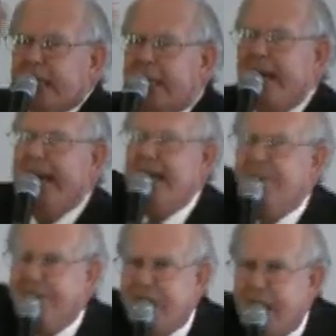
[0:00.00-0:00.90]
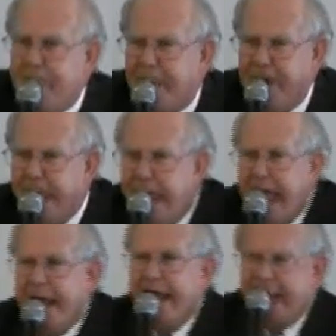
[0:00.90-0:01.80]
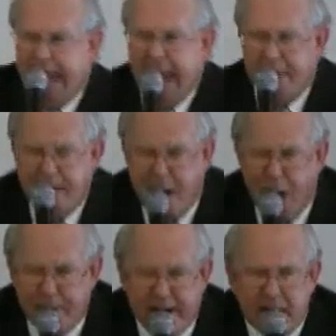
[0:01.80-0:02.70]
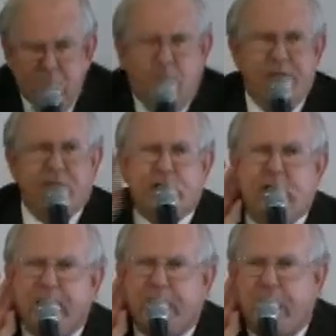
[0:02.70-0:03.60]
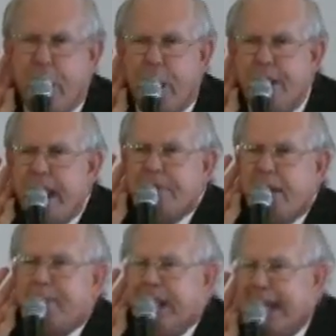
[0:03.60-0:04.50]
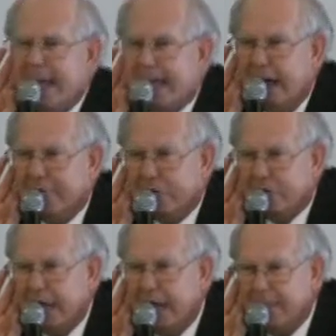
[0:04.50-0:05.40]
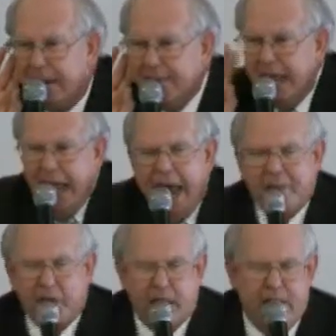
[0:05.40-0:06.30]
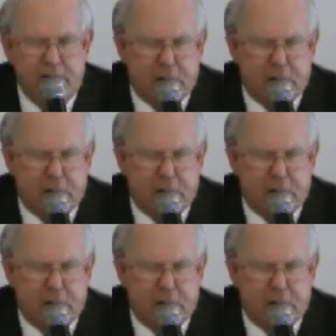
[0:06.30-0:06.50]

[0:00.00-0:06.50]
to bleating for the shepherd. And there came a moment when the shepherd heard the bleating of the sheep, uh, and the, and the